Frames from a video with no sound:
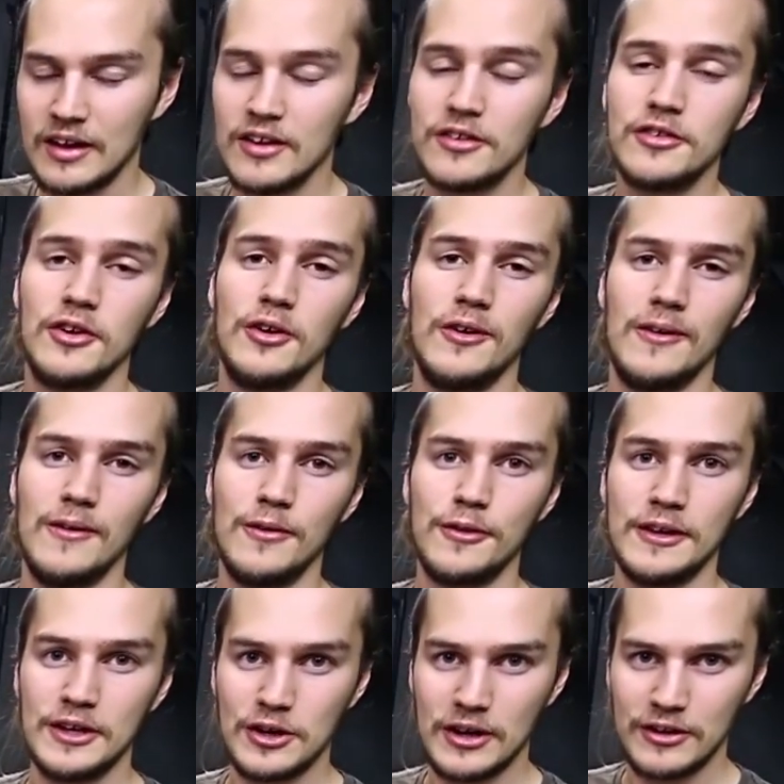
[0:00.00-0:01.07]
So,
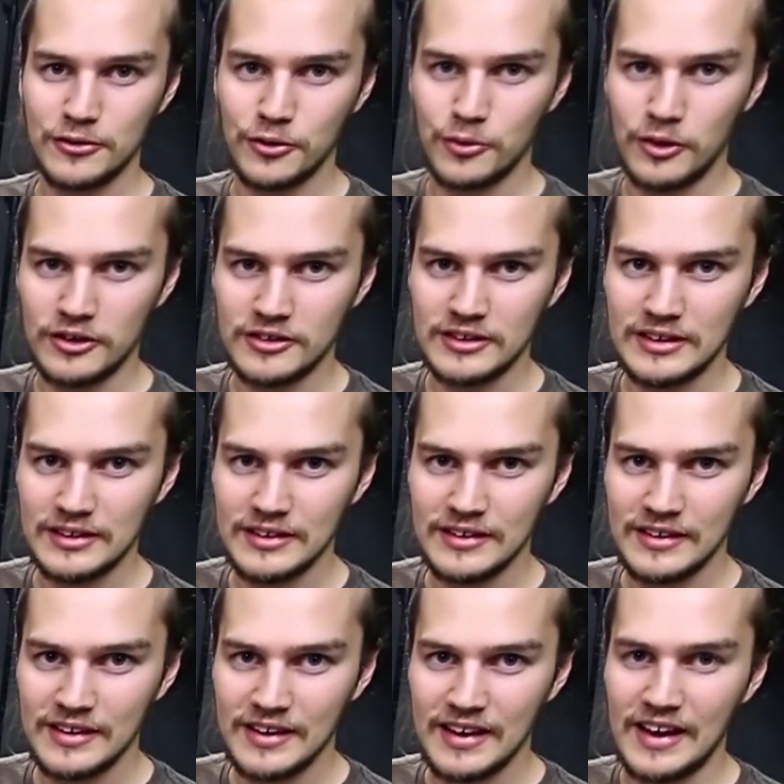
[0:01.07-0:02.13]
thank you guys for watching,
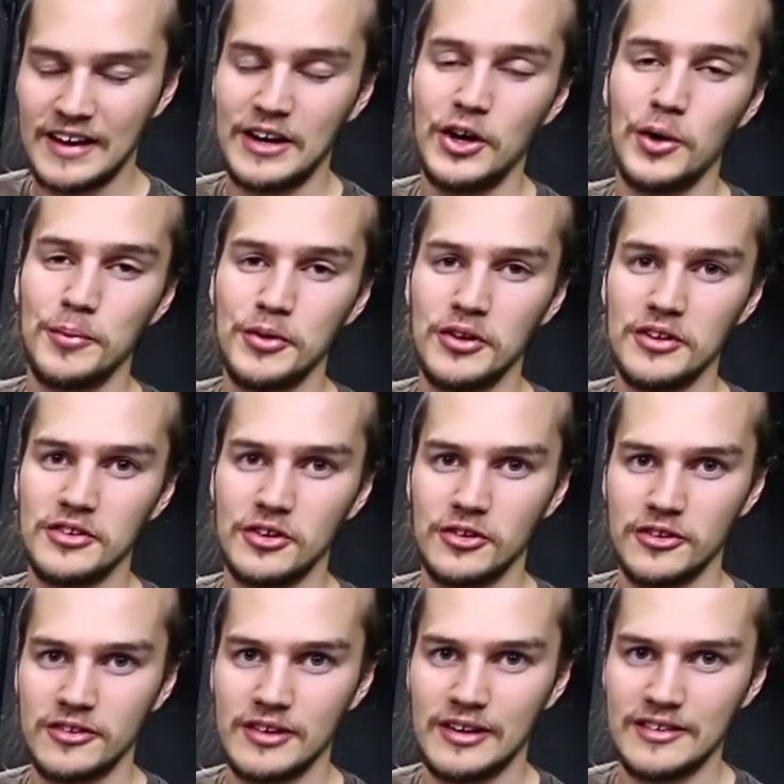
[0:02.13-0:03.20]
and I hope you enjoyed
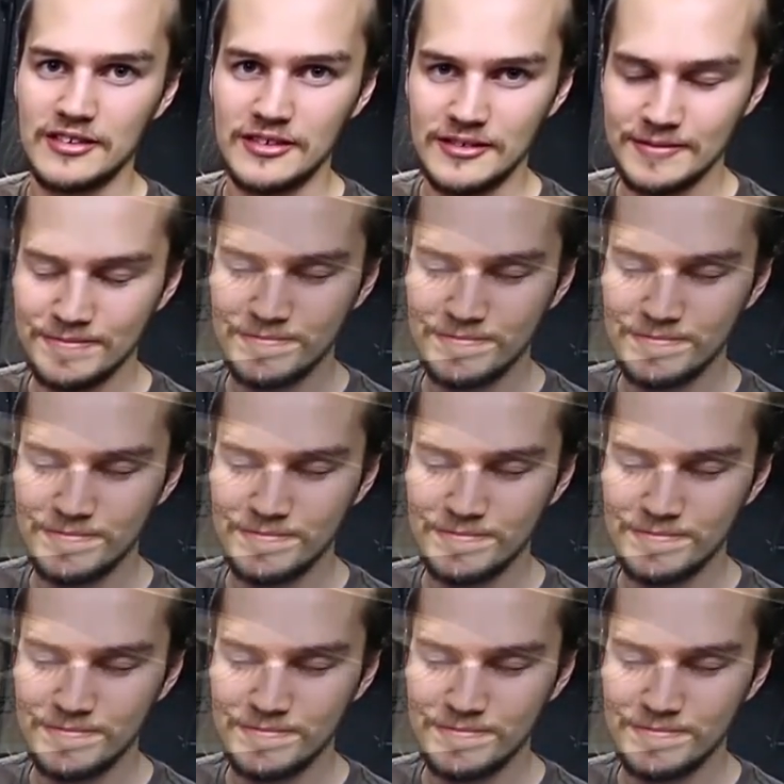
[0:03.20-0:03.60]
this lesson.